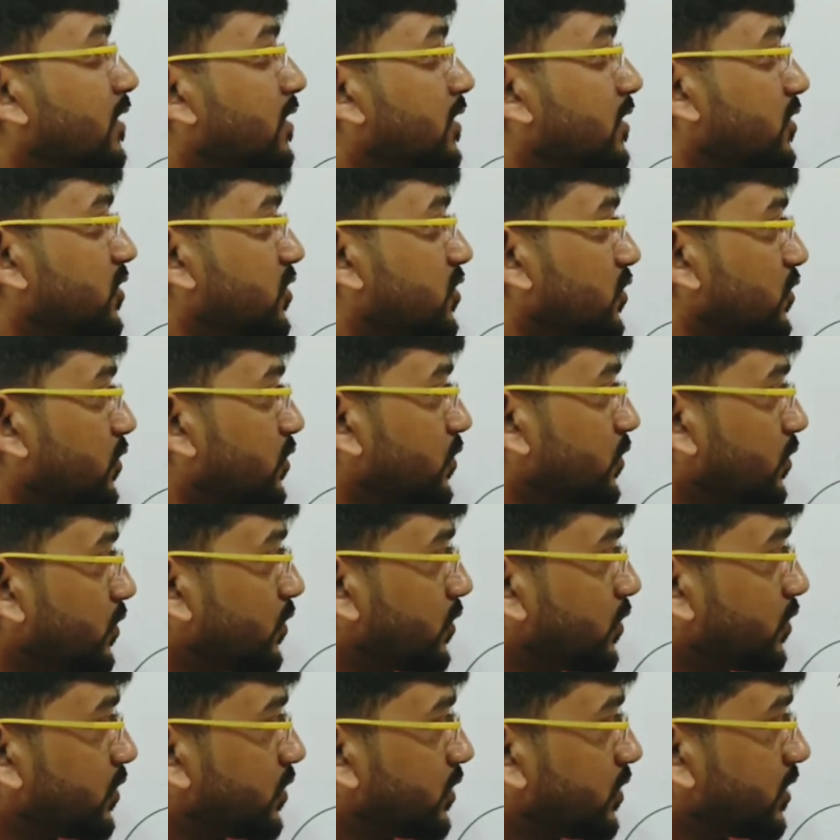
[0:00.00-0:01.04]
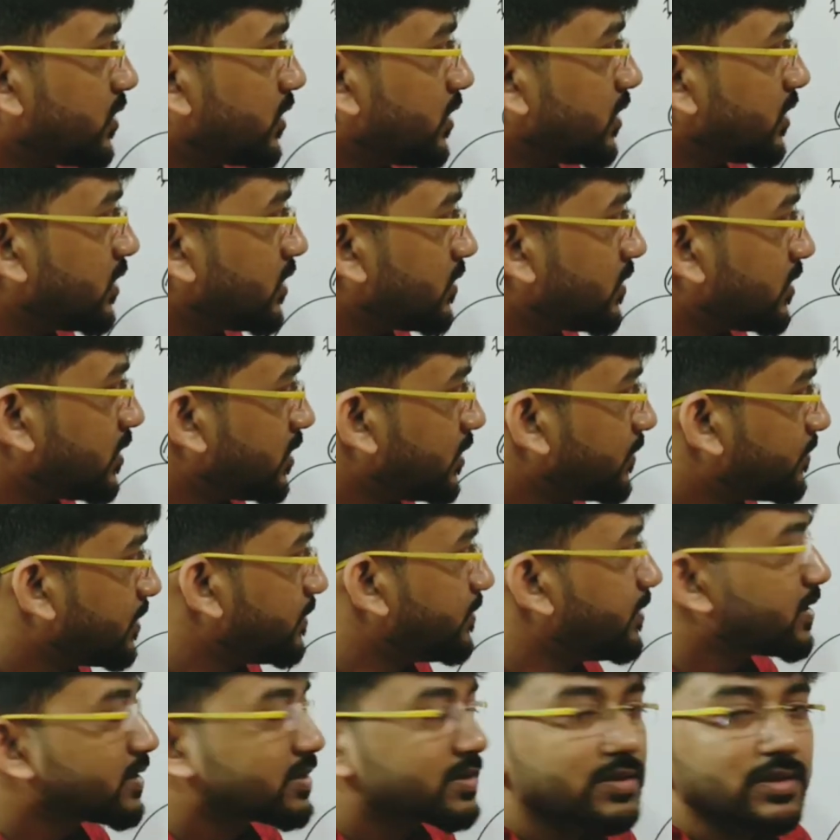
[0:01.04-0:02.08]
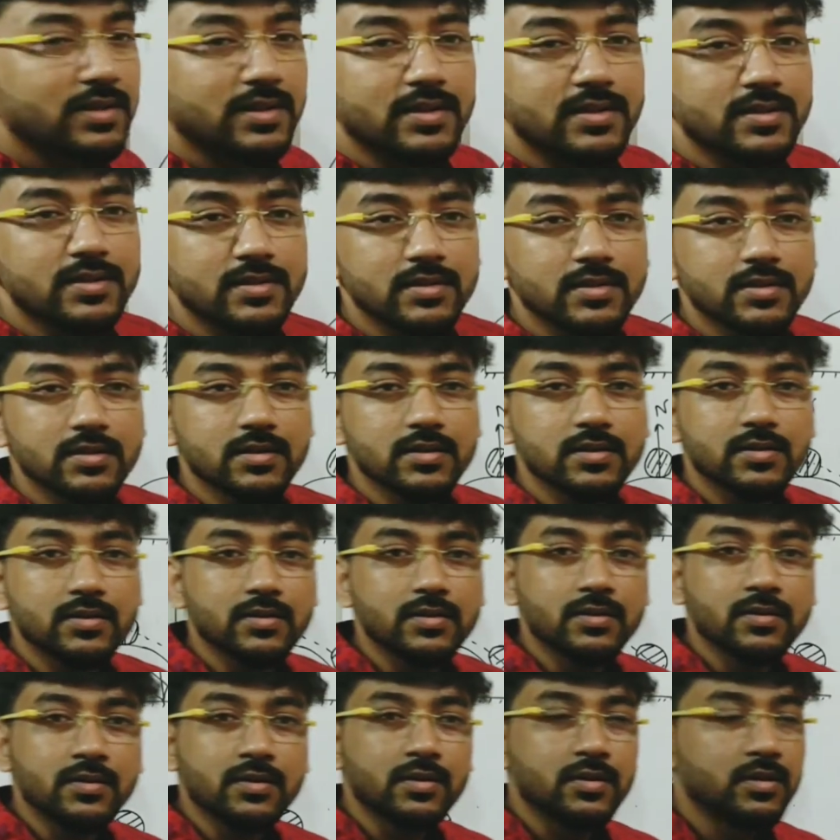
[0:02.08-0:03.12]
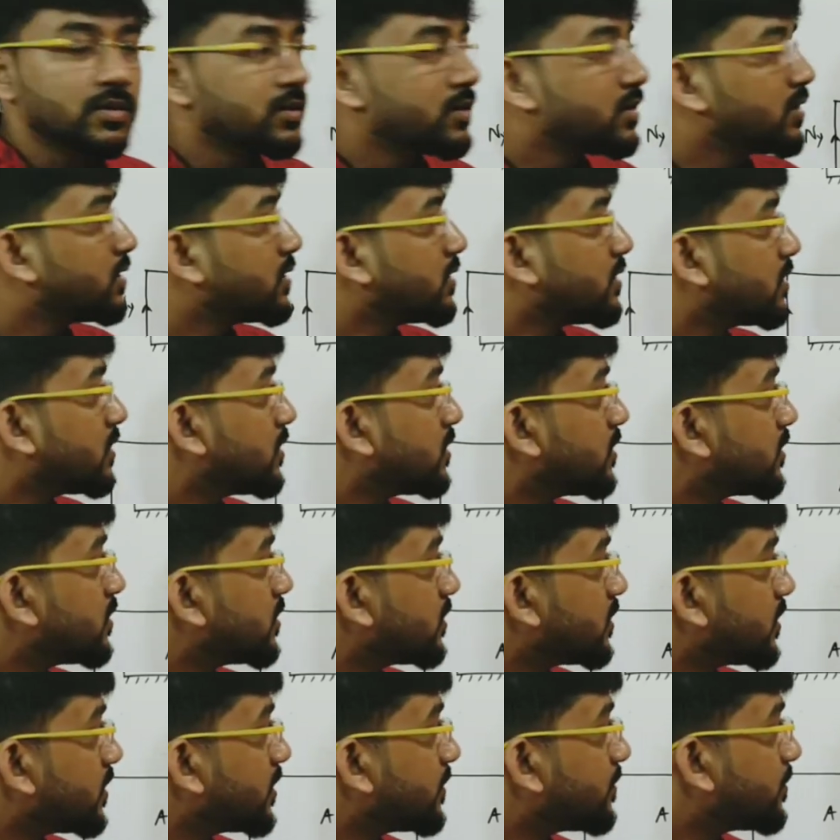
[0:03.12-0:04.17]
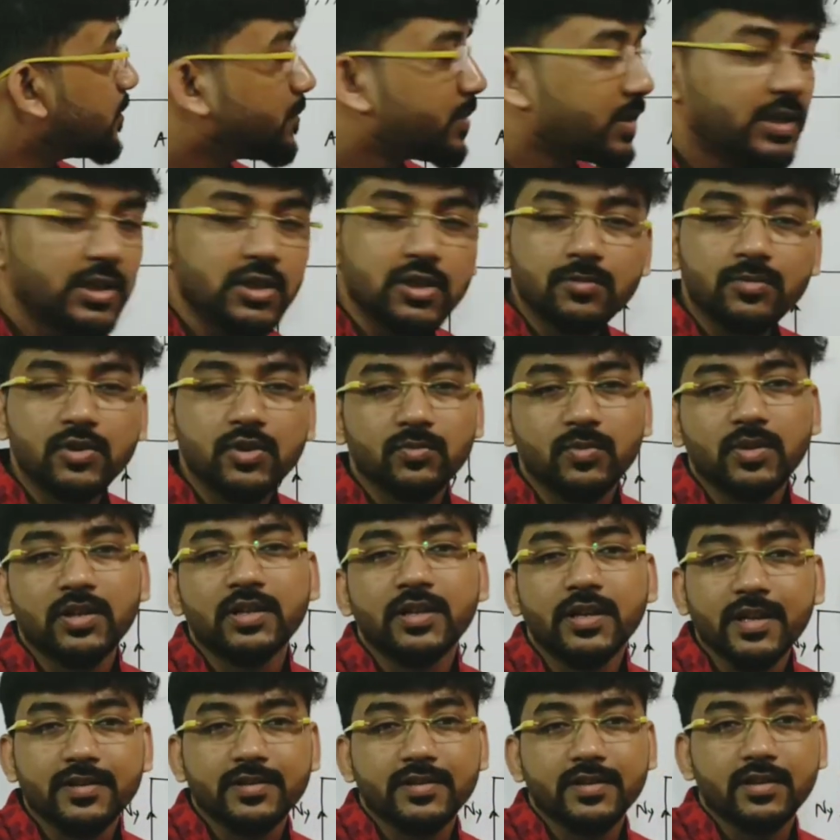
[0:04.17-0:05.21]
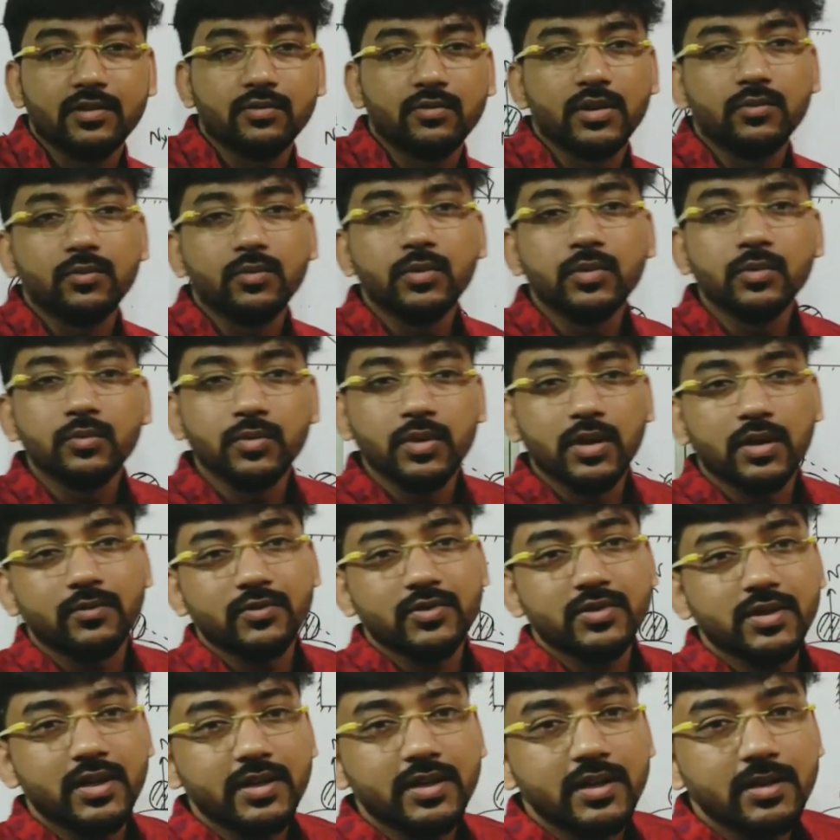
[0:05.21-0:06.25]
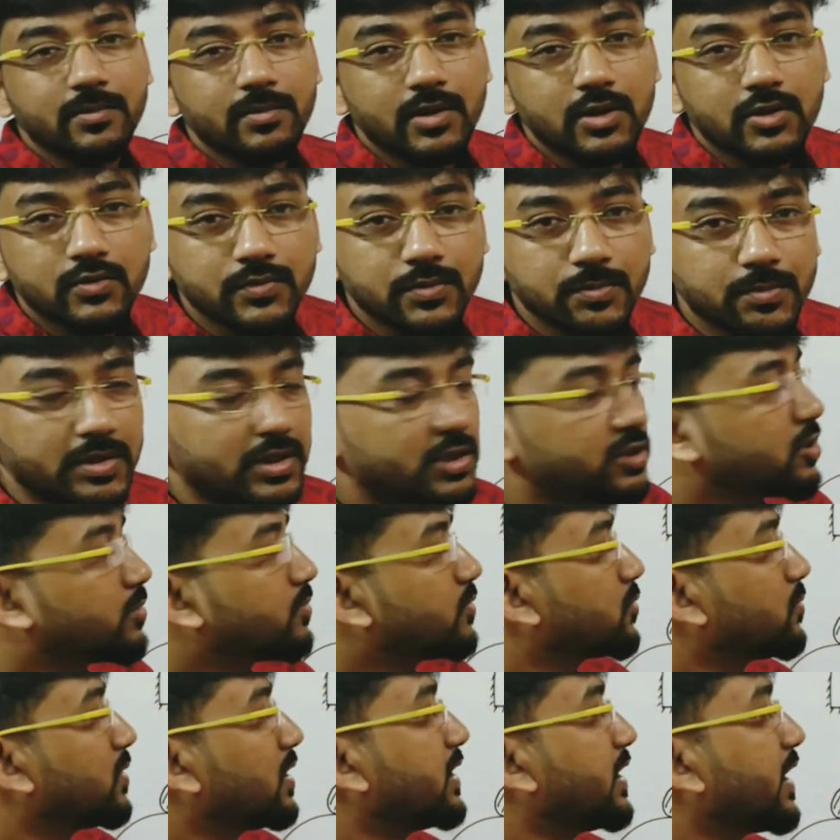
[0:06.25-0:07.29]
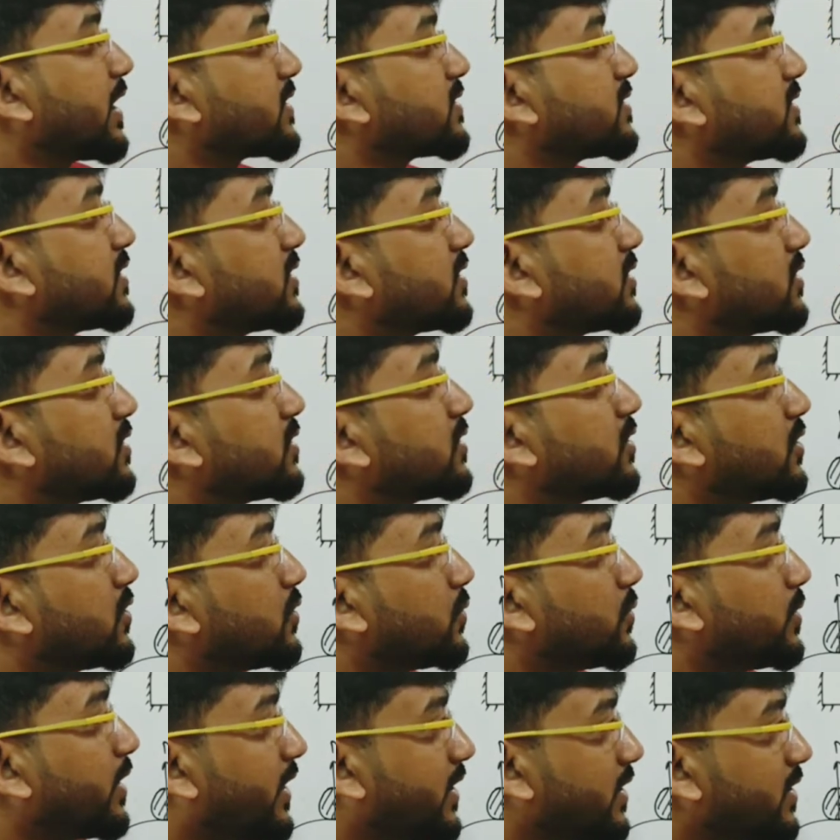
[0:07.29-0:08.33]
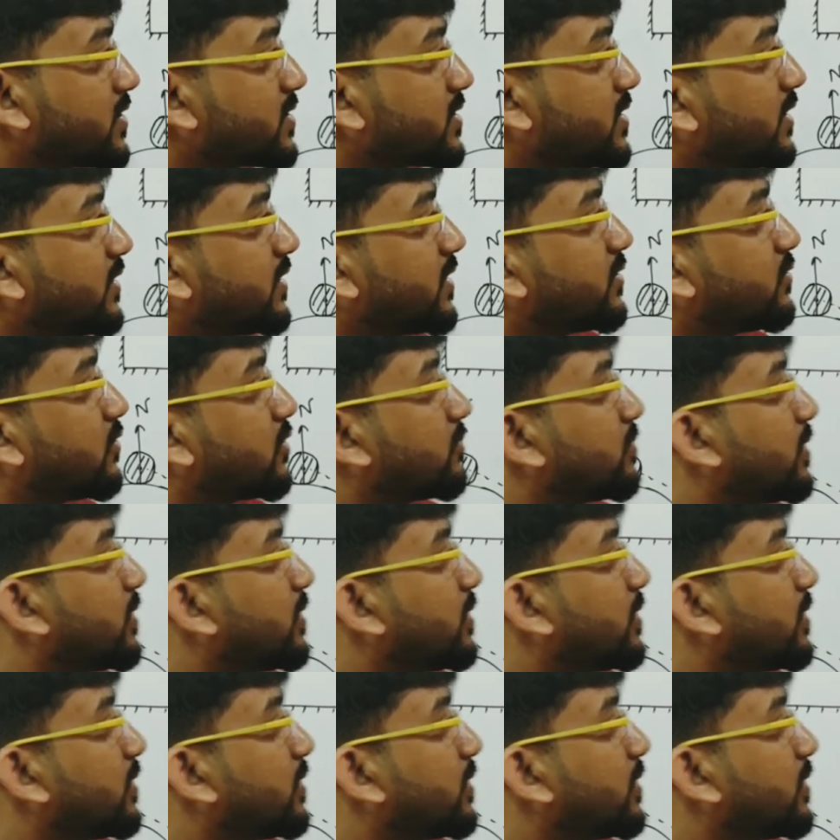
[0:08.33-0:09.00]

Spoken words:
so in previous class, the properties of normal reaction, when we have studied about properties of normal reaction, we understand that normal